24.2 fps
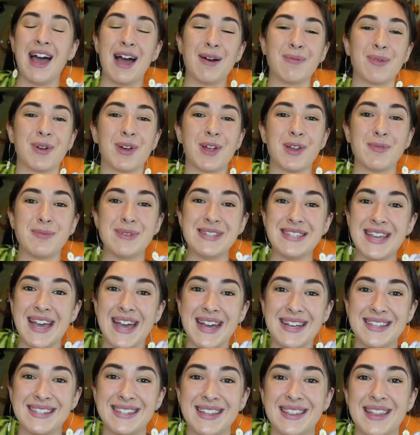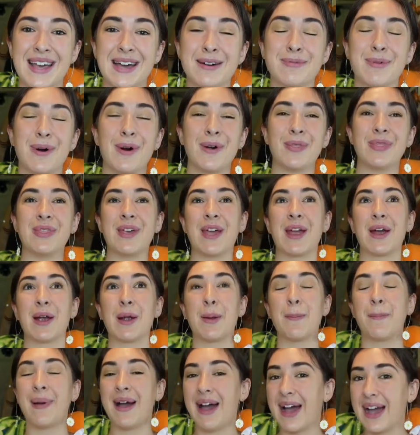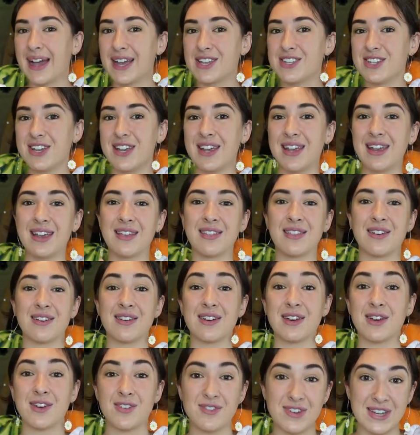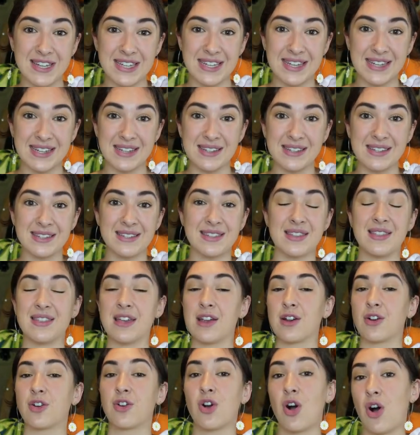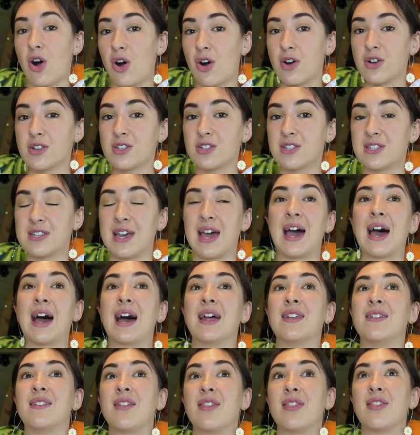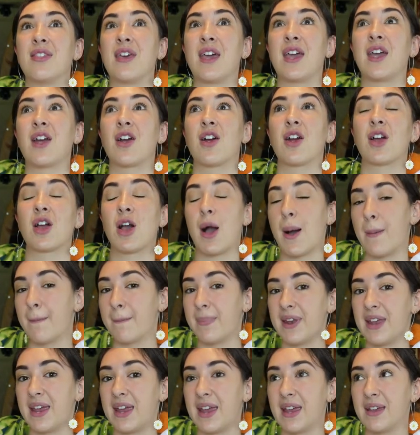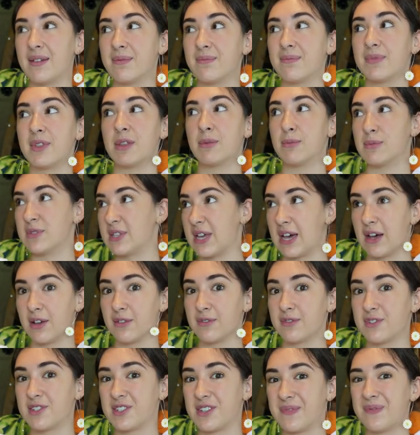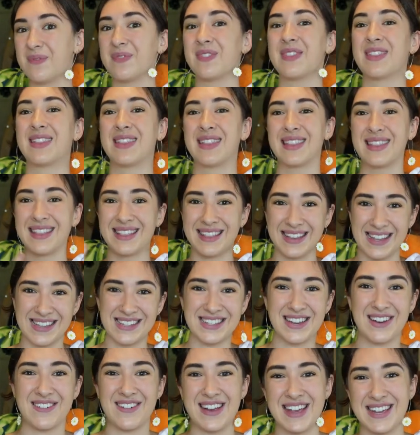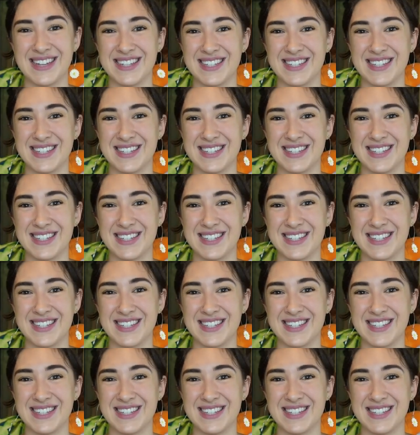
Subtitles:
and we're going to be testing them on their packaging, their ingredients, their cost, and their company themselves. Let's get right